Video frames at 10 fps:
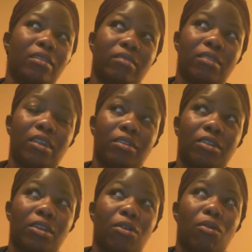in a
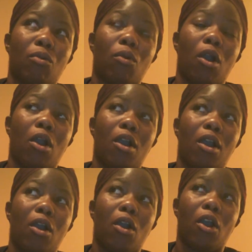scenario
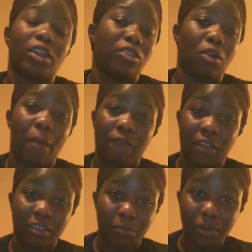are either on my
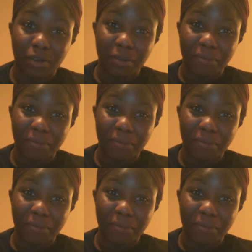Facebook,